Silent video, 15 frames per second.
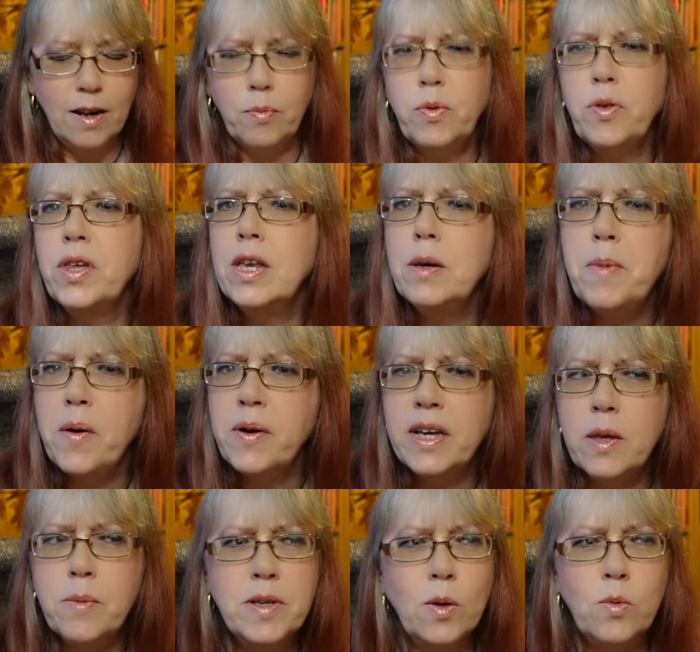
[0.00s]
I think in America
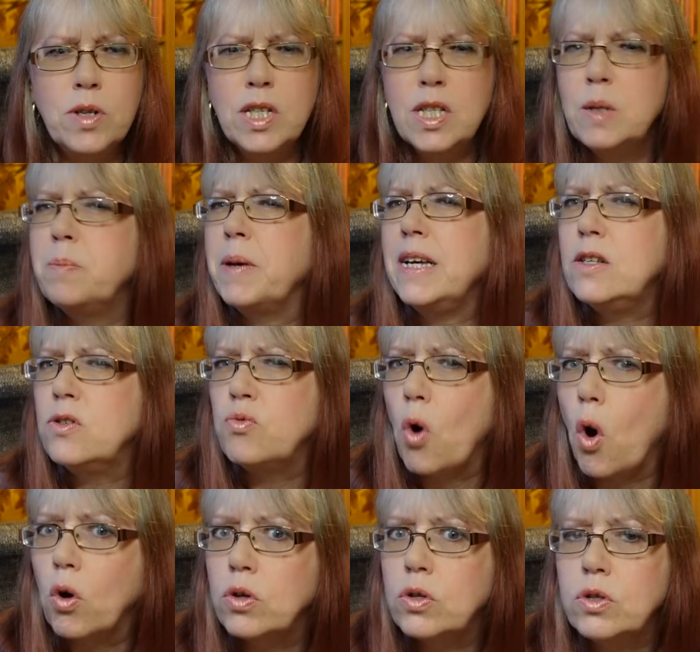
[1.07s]
they were sold as space
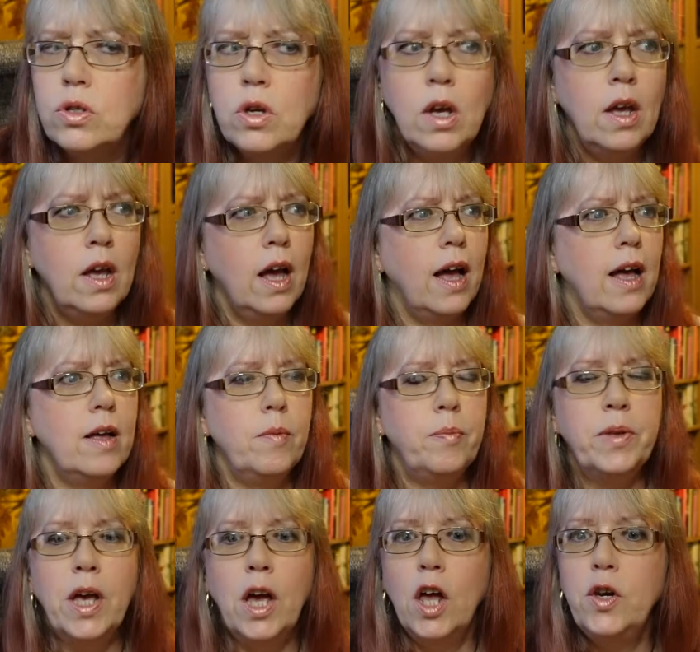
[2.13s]
rocks. And
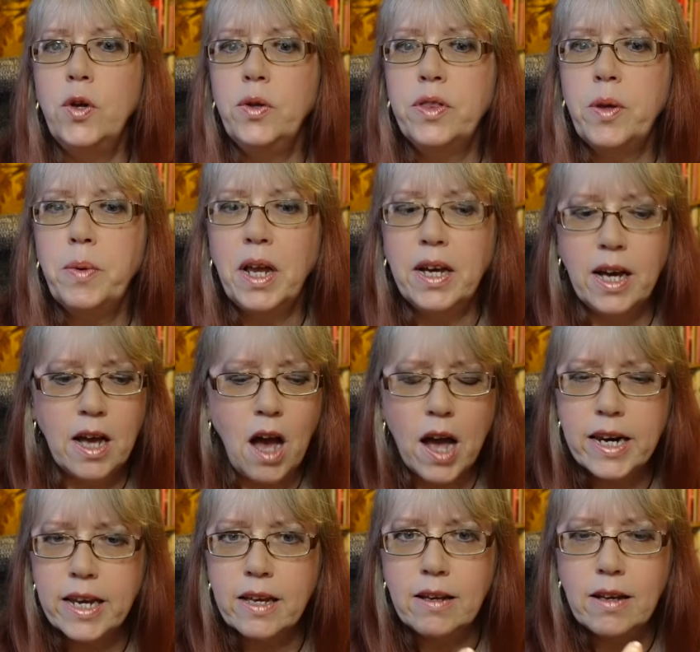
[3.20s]
they were like a
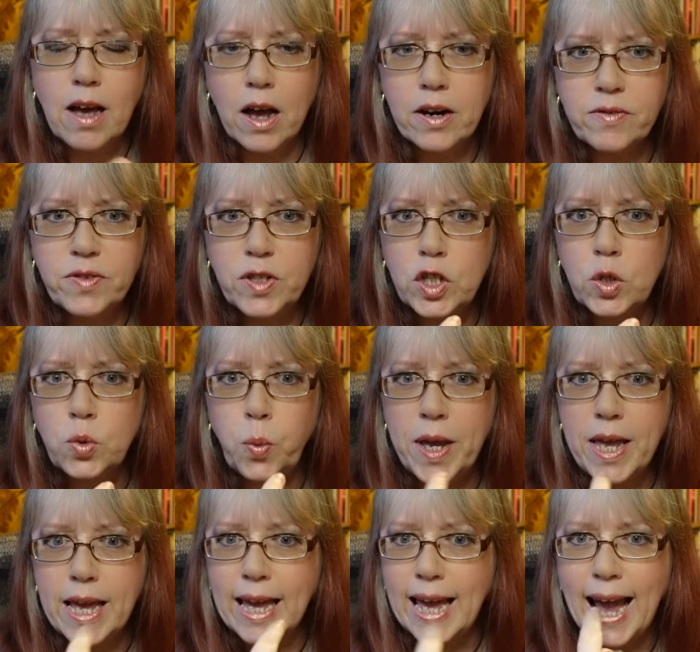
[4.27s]
kind of
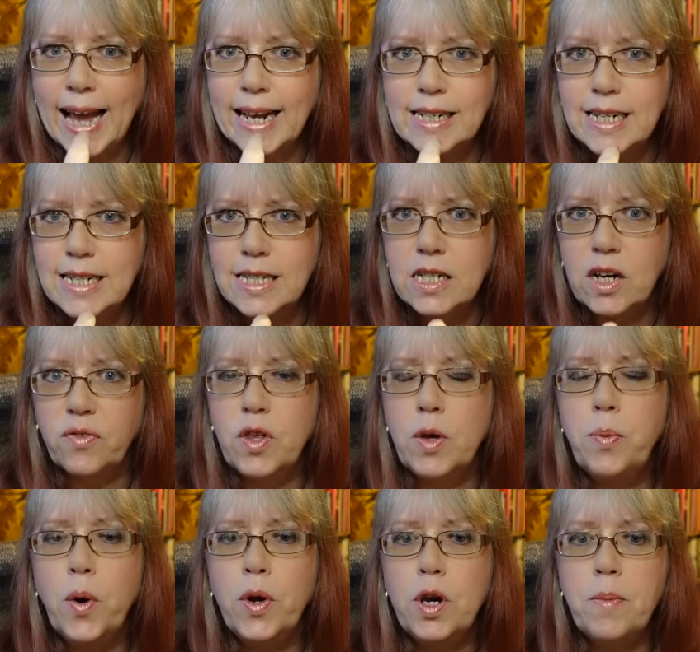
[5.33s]
sweet candy stuff that you
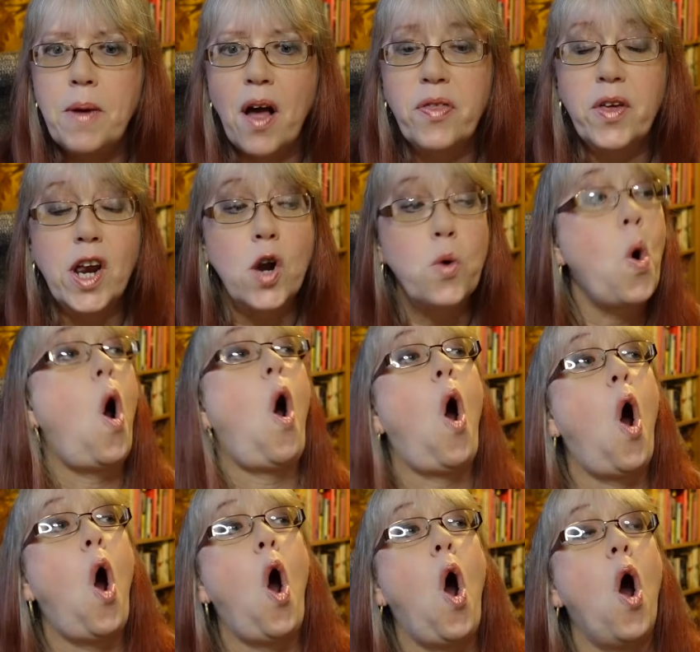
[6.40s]
put in your mouth and go,
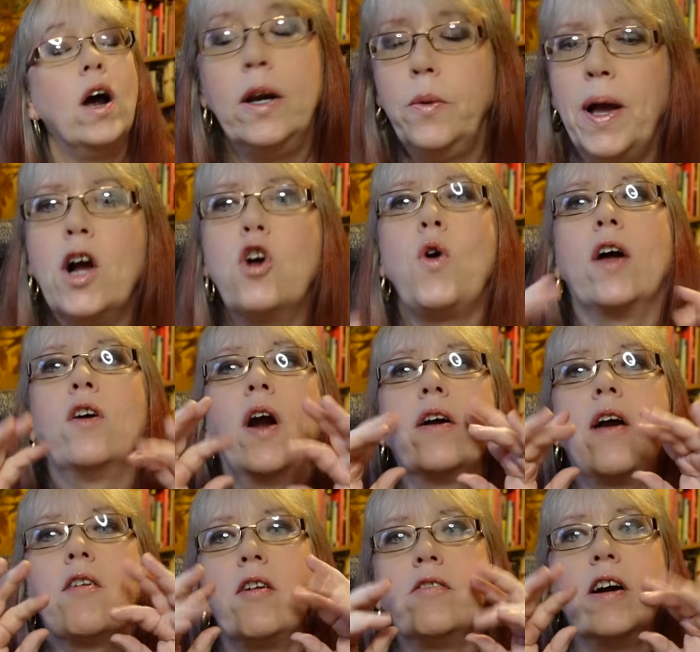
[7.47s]
oh, went crack, crack,
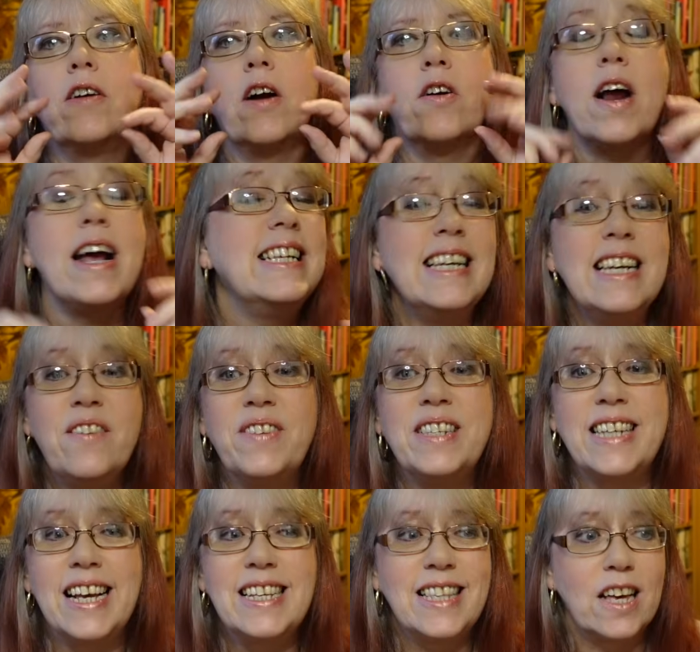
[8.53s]
crack, crack, crack, crack. It didn't even
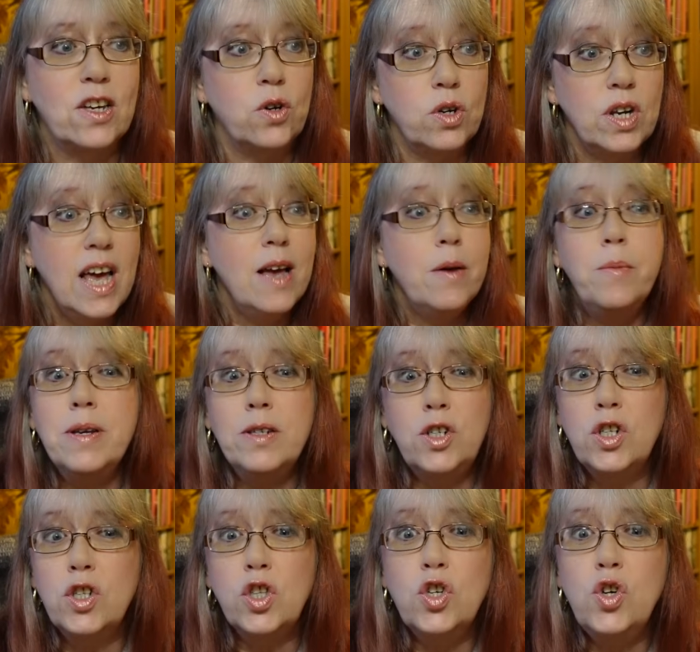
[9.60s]
taste that good. But it's
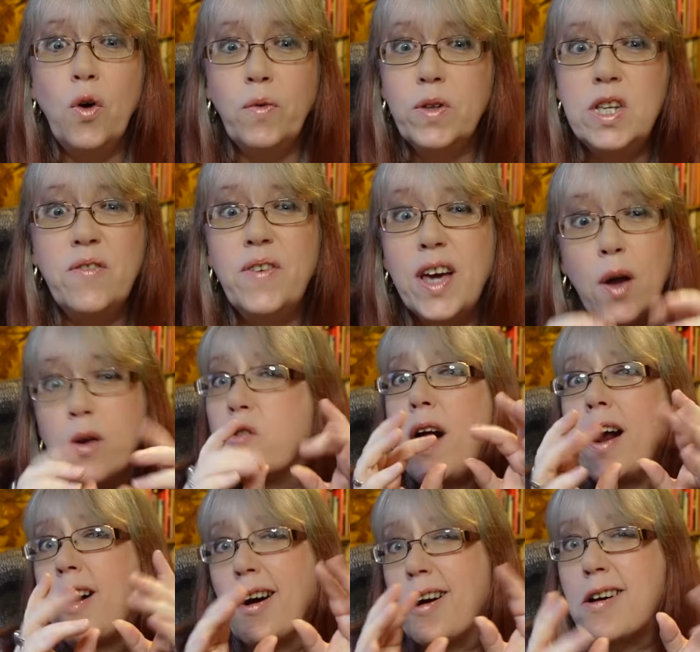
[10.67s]
just the novelty of it going
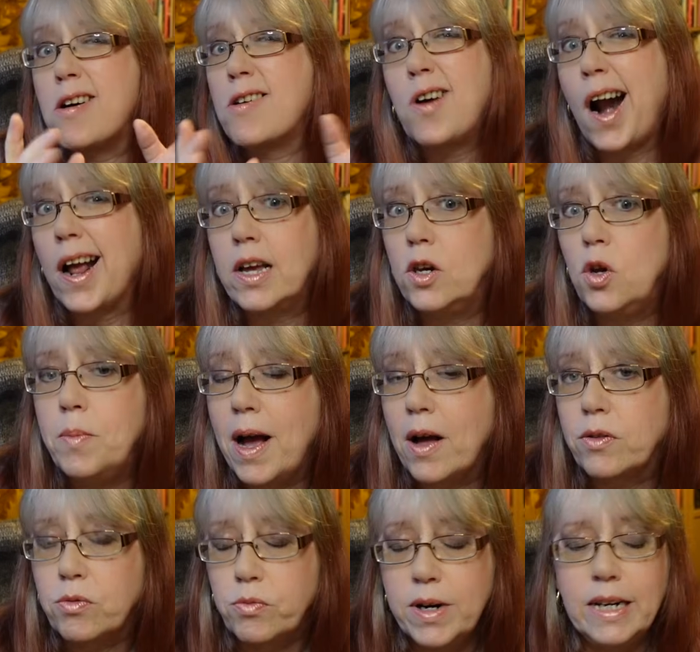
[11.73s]
crack, crack, crack, crack, crack in your
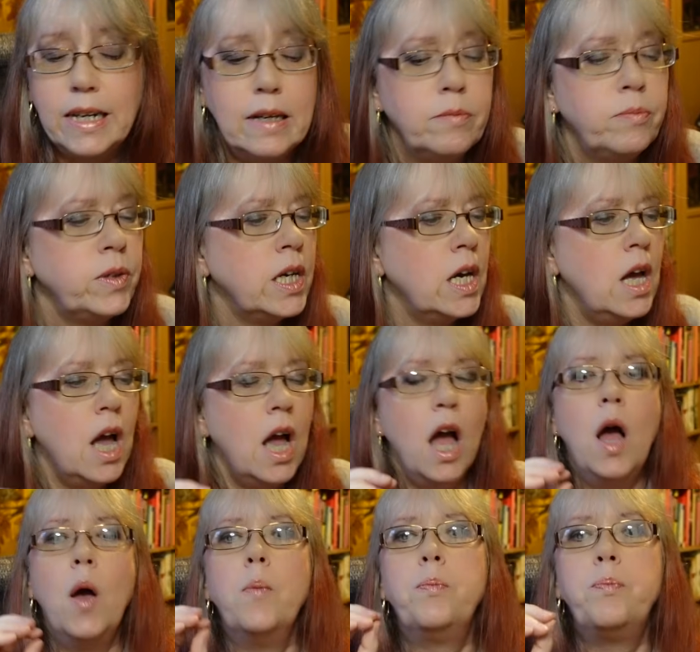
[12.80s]
mouth, really.
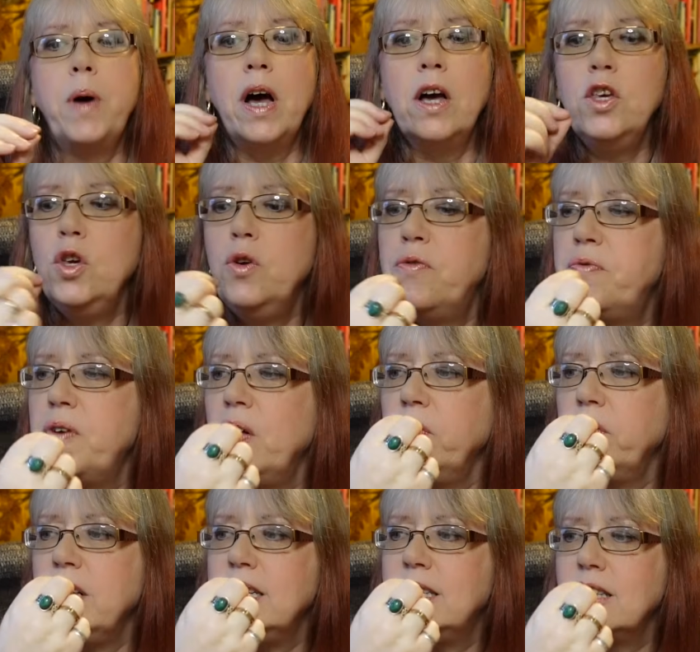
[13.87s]
But you felt
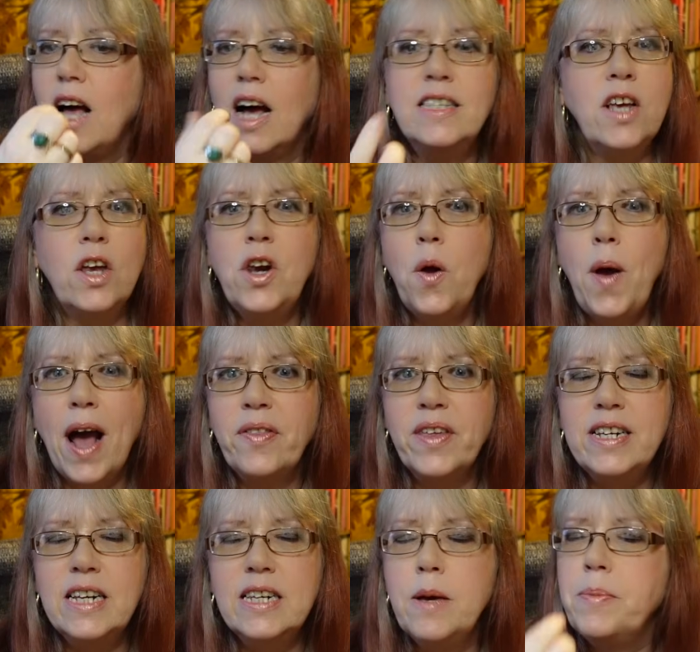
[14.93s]
these, I don't know how they
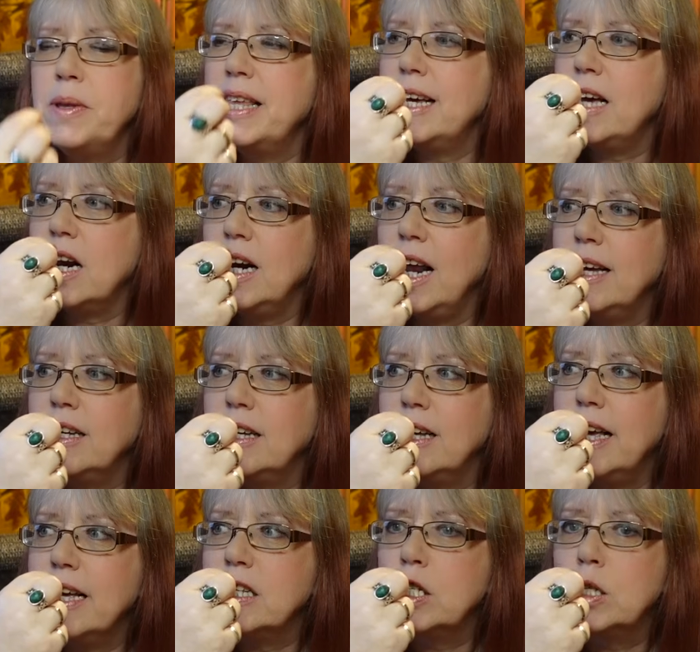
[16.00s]
did it, but they kind of like
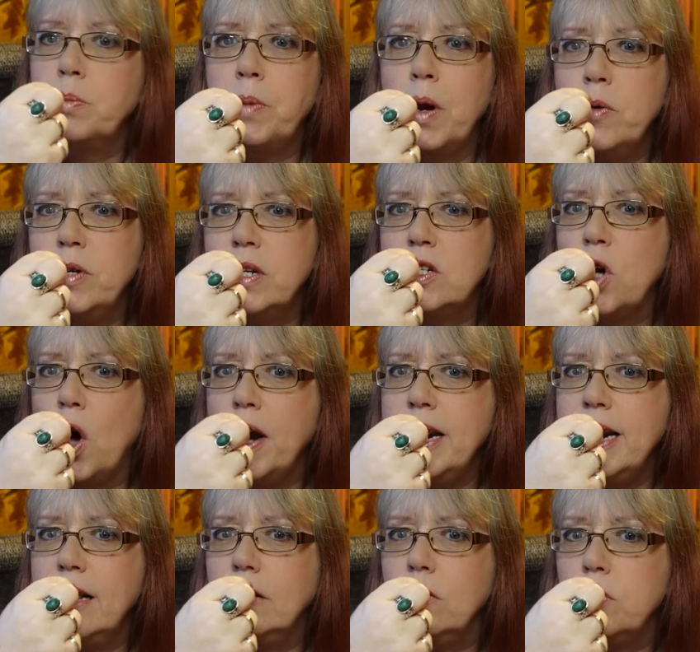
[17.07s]
exploded, tiny
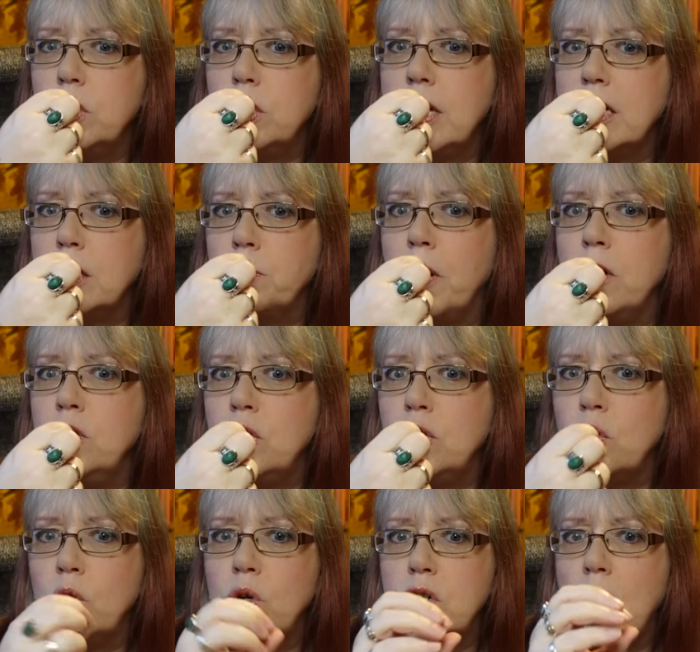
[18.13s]
little explosions
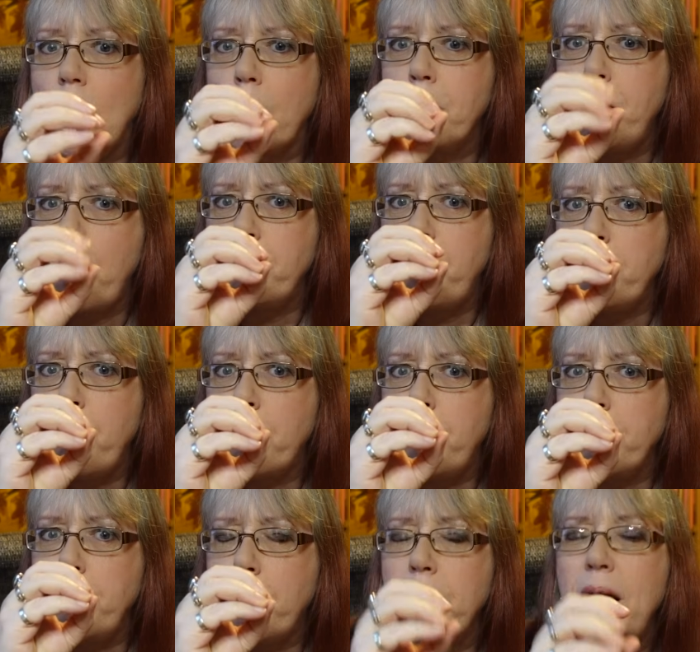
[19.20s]
on your tongue. Pop, pop, pop,
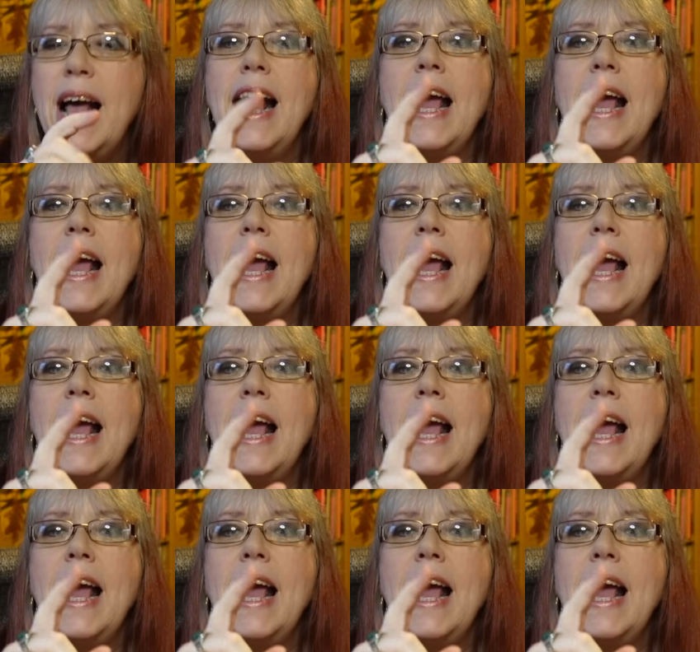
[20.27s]
pop, pop.